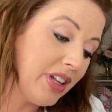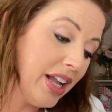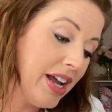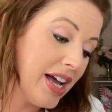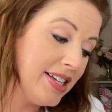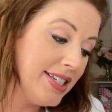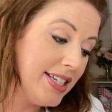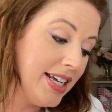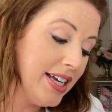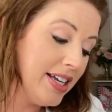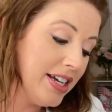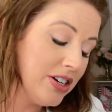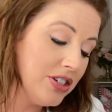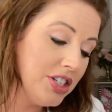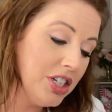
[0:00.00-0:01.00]
yeah,
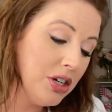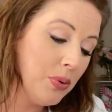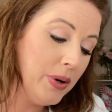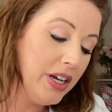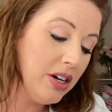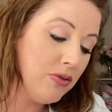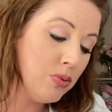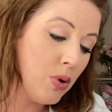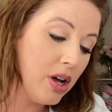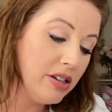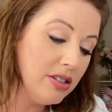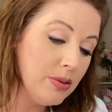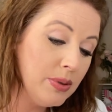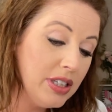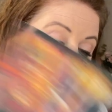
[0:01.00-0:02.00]
see, here's the Queen of
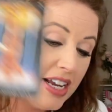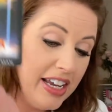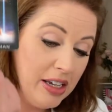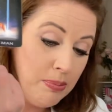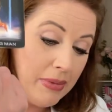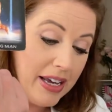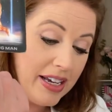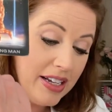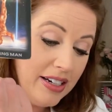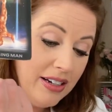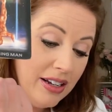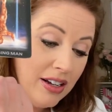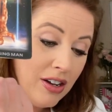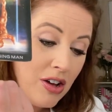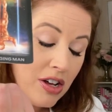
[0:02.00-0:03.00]
Wands with the Hangman.
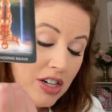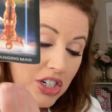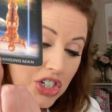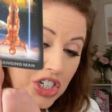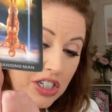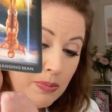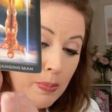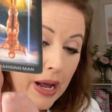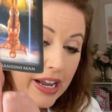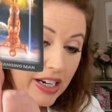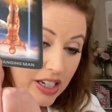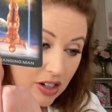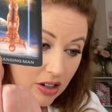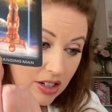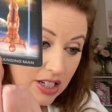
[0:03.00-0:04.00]
She's
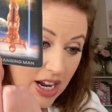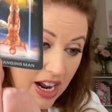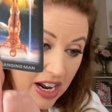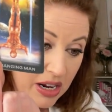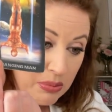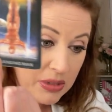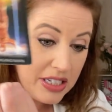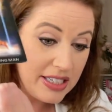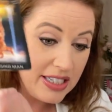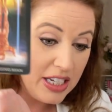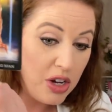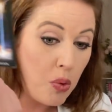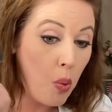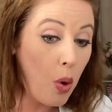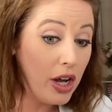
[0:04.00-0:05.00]
biding her time to
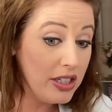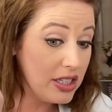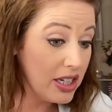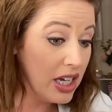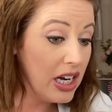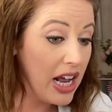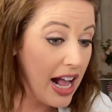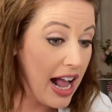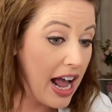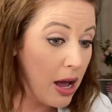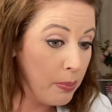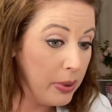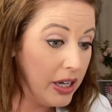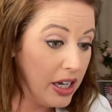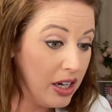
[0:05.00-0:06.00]
see what's going to
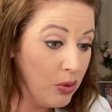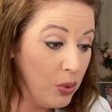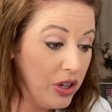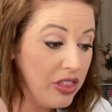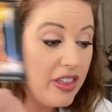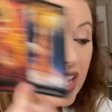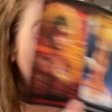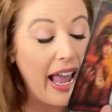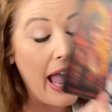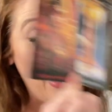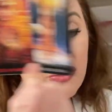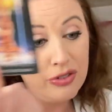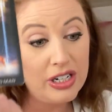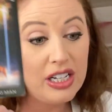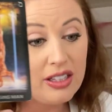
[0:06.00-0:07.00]
happen with like
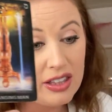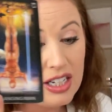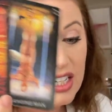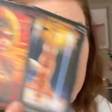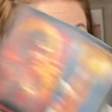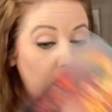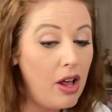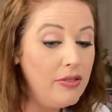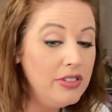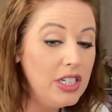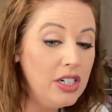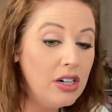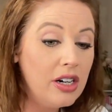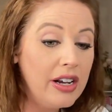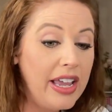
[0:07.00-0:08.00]
everything involved
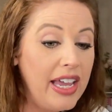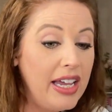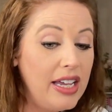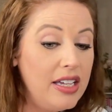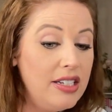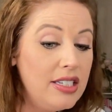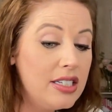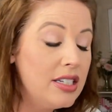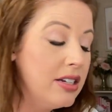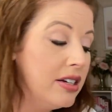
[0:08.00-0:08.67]
in her case.